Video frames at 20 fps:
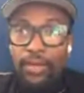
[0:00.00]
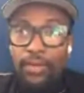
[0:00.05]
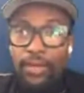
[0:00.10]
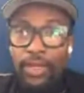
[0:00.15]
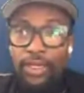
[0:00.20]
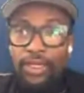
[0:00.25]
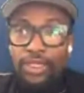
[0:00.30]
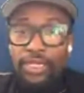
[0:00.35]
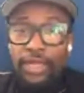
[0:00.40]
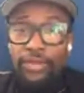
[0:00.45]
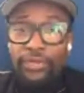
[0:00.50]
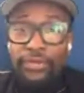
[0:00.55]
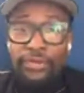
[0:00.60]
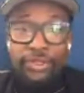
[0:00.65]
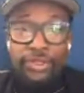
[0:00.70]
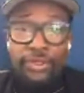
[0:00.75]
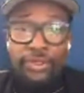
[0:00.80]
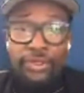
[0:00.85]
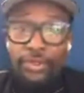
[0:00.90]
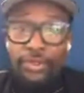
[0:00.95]
crazy i
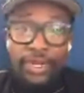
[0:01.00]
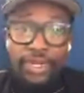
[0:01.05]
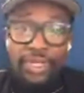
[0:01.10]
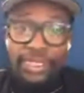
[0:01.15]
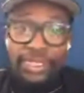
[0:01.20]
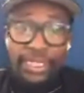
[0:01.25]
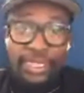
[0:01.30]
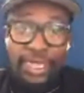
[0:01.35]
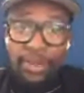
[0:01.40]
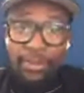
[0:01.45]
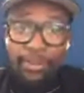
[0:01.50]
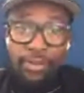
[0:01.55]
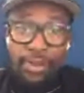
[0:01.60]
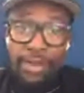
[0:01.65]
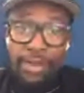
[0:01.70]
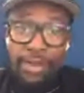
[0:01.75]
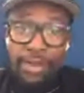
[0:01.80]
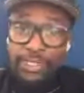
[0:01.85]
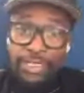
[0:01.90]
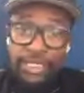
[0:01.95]
promise you
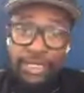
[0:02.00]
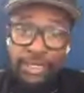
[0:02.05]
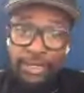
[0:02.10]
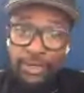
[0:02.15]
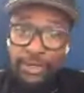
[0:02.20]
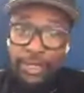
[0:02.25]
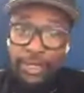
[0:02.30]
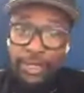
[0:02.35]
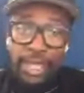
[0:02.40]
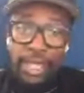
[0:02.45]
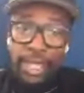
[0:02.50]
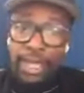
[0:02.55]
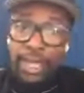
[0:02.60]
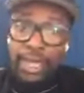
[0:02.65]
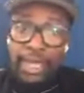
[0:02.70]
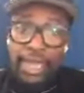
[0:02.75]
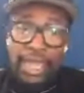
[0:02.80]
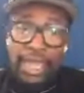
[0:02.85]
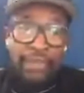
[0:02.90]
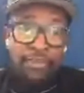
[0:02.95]
Everybody knows
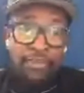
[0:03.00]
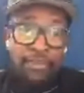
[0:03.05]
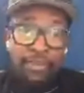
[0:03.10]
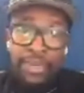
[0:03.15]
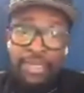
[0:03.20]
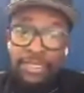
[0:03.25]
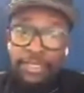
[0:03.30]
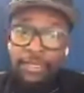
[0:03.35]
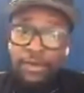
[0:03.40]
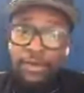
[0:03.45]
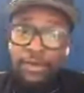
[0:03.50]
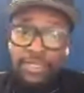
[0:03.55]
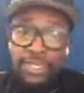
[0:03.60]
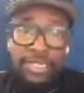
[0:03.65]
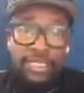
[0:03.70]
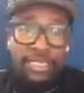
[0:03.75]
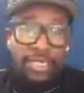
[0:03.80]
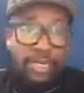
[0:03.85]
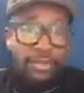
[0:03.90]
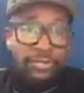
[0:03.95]
I love YouTube.
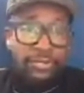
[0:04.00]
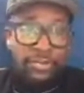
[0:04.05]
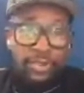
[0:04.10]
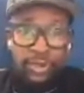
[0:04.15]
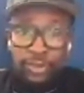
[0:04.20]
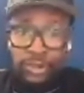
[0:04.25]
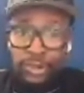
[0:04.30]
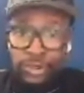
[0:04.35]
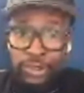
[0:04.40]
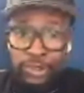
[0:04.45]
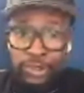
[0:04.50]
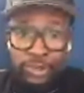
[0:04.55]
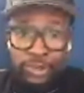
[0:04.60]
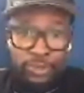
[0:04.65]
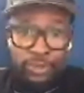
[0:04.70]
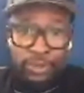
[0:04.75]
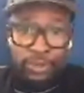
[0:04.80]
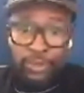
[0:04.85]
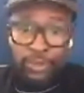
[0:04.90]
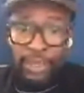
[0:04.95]
It'll
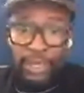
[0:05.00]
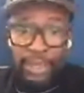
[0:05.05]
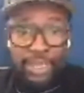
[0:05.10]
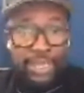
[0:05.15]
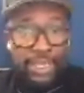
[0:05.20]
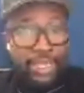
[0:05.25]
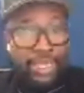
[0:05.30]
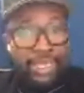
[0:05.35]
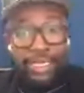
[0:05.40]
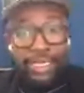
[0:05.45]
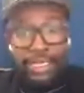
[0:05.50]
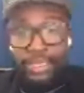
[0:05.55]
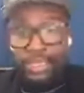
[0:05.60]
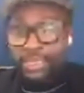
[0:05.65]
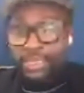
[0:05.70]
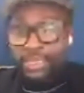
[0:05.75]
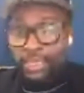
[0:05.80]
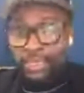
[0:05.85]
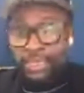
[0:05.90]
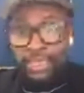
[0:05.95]
take nothing for me to get
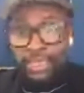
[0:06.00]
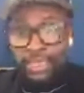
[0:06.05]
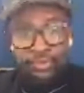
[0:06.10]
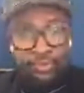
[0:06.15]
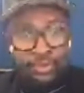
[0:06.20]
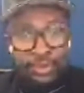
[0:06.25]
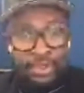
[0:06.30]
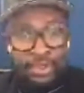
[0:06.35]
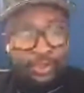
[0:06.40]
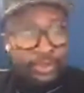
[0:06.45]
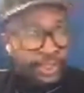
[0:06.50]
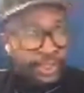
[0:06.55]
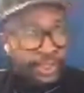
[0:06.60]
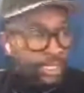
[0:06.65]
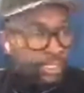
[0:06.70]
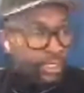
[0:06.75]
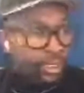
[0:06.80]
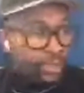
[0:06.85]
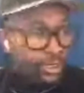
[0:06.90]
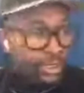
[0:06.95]
go to the craft
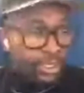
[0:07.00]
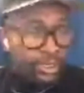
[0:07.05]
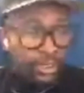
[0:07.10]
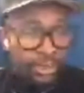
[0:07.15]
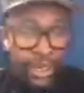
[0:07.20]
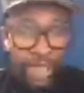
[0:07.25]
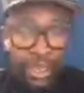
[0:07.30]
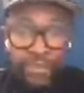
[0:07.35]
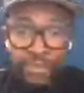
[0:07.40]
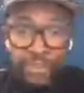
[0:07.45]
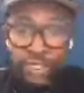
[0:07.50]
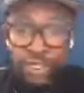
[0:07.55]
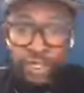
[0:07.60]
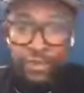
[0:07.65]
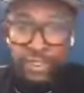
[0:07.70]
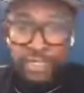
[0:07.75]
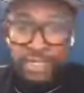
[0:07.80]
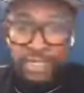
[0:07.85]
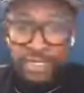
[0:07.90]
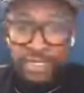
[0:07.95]
services table for
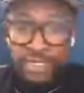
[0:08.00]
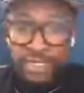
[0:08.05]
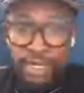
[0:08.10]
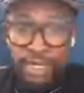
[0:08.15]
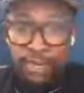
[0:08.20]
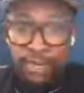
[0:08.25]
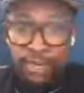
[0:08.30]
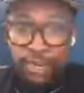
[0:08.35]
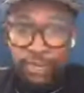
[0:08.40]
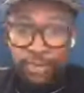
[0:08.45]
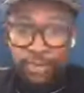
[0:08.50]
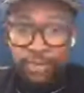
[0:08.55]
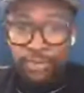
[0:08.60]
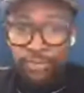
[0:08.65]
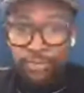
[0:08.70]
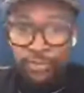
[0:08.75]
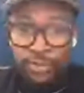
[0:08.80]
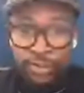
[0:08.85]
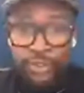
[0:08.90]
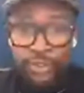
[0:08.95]
you to, who
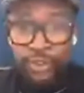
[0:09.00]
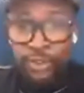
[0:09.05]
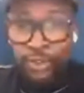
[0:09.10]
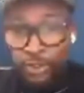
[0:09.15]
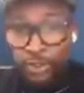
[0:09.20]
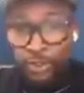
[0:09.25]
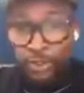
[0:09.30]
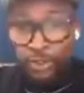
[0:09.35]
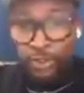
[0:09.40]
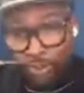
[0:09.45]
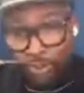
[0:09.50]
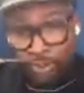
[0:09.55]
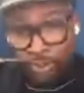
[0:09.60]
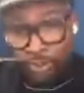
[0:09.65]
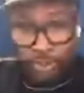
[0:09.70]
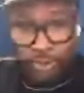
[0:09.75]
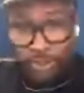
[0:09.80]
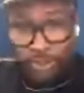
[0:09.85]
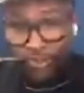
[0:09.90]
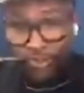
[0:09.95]
if you don't know what craft
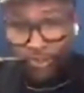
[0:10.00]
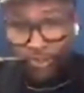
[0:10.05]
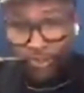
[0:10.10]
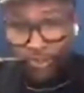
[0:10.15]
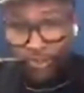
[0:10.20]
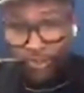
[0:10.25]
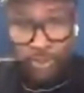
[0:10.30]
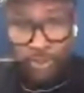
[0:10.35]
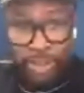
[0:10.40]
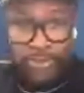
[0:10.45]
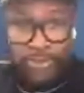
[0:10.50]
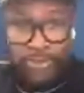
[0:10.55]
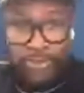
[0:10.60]
services is, it's like